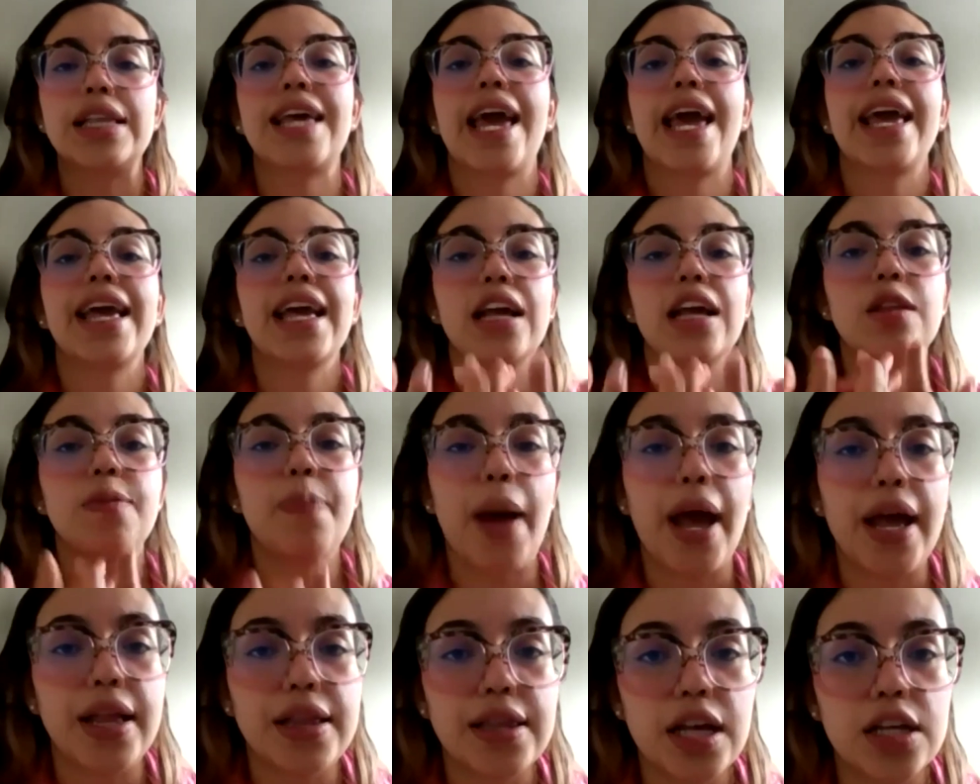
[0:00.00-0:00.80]
take
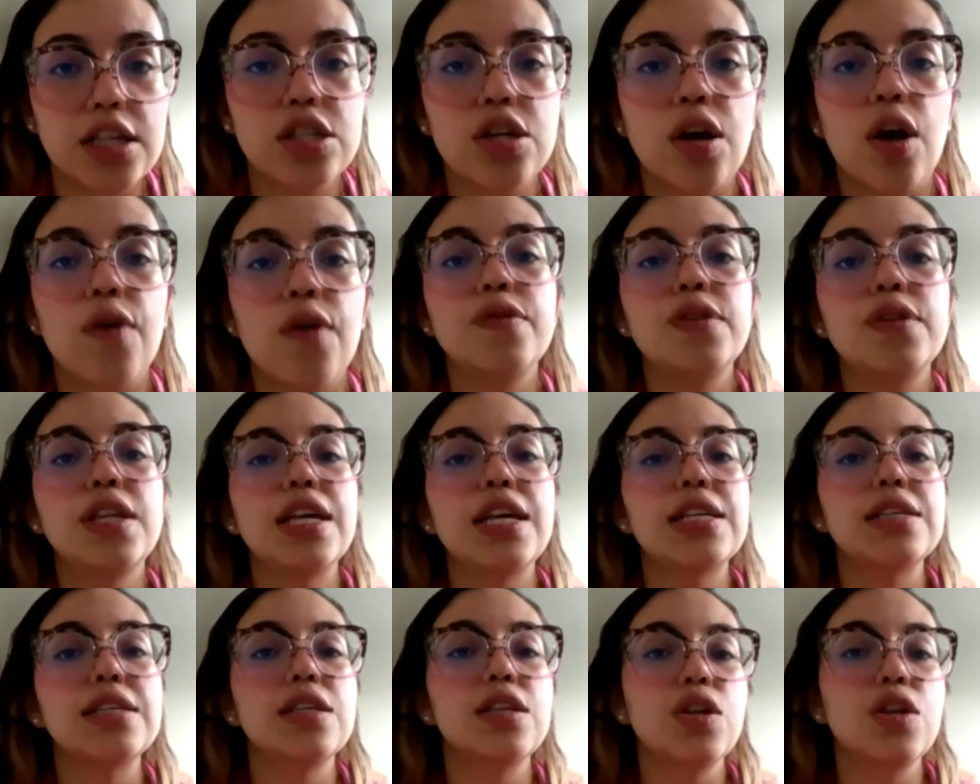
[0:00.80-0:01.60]
advantage of
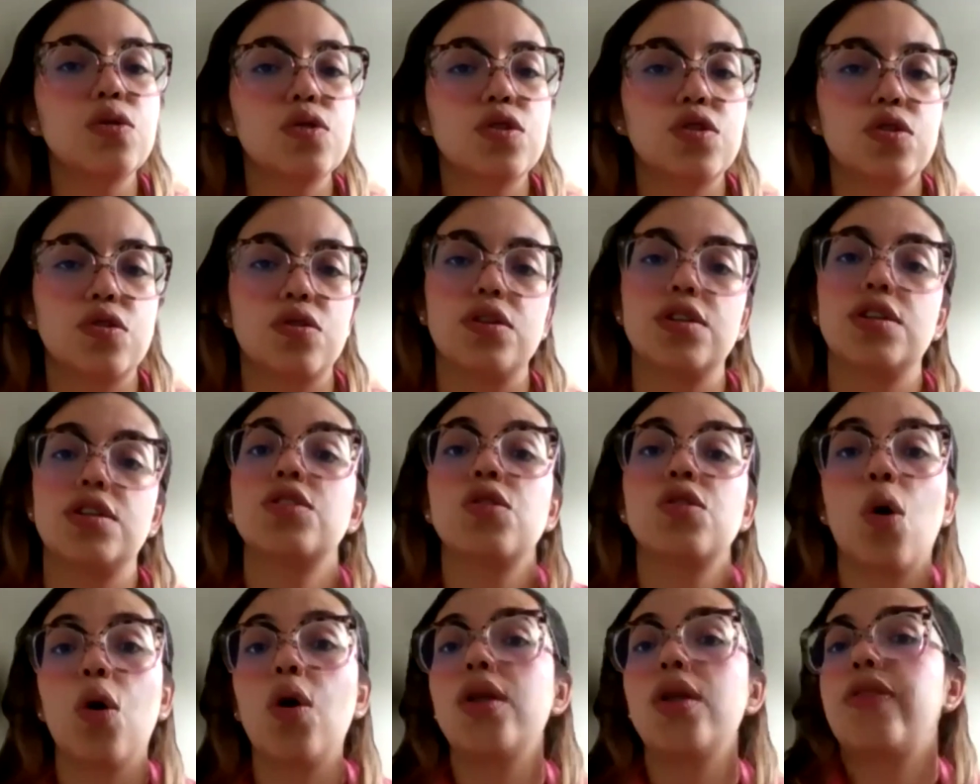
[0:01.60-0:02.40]
these new
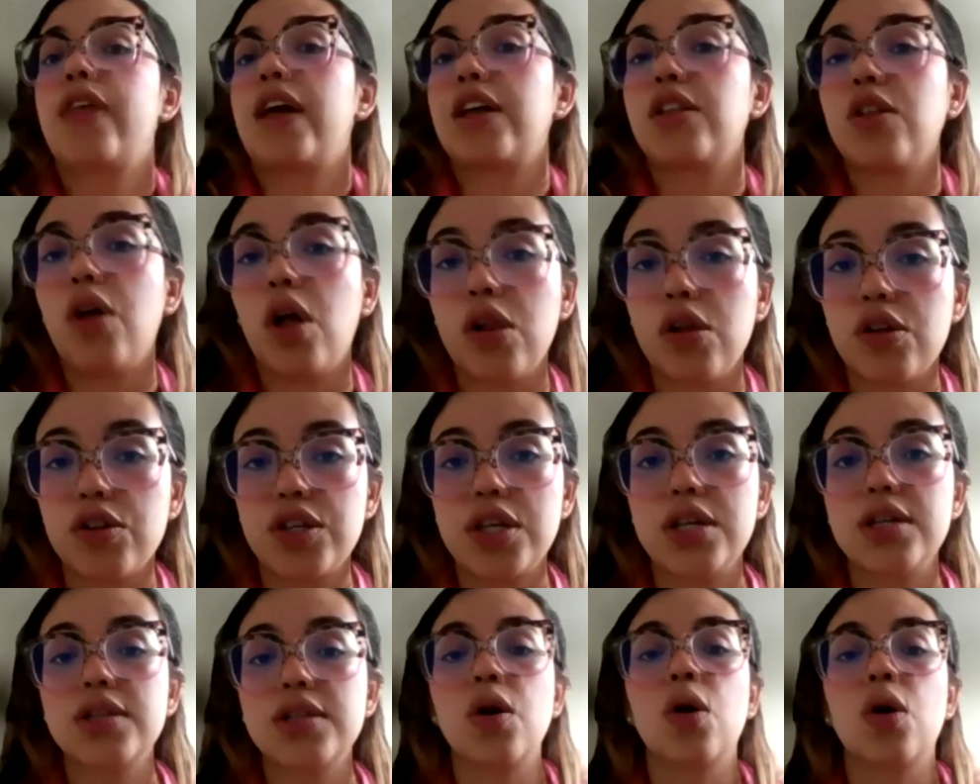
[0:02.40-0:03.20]
sources,
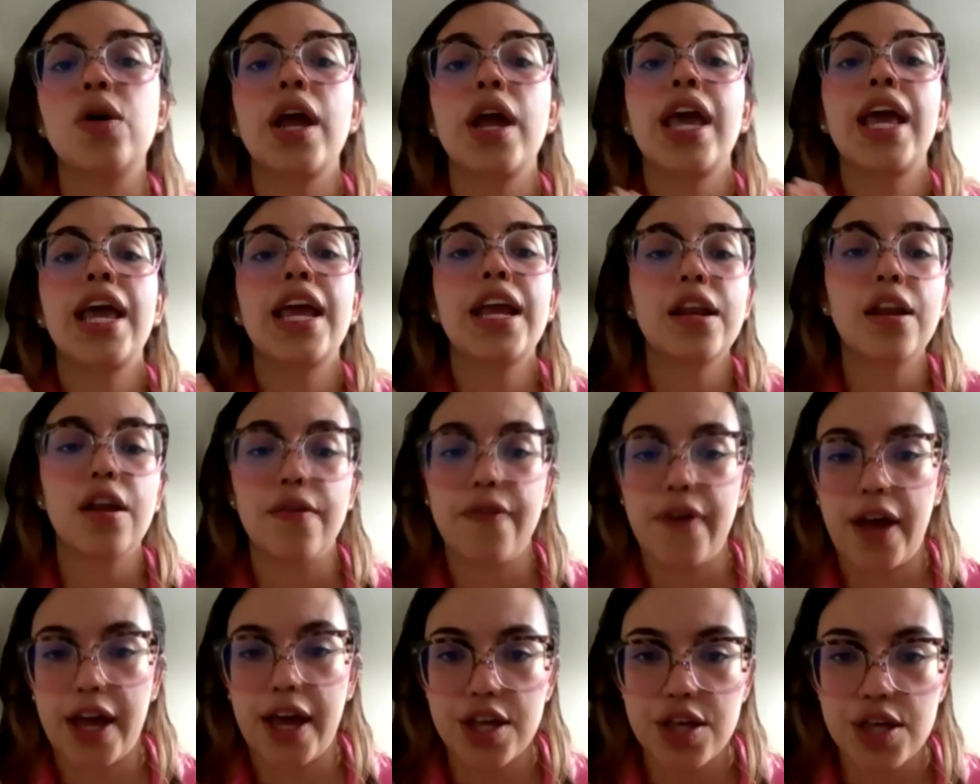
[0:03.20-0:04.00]
technologies, or
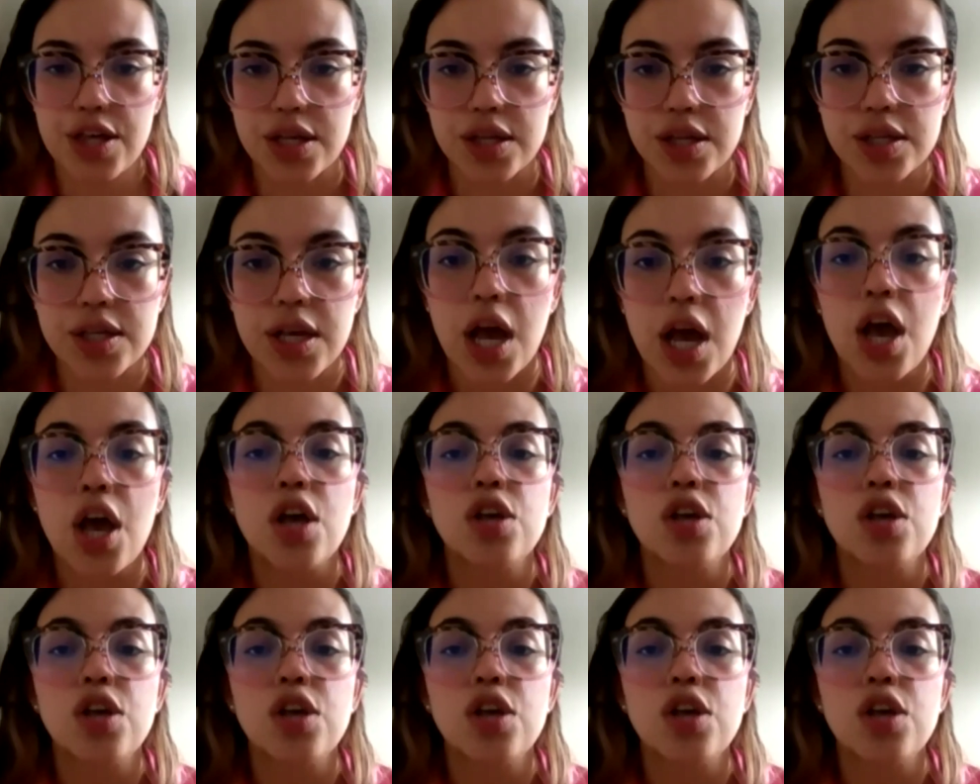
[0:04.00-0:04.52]
innovations.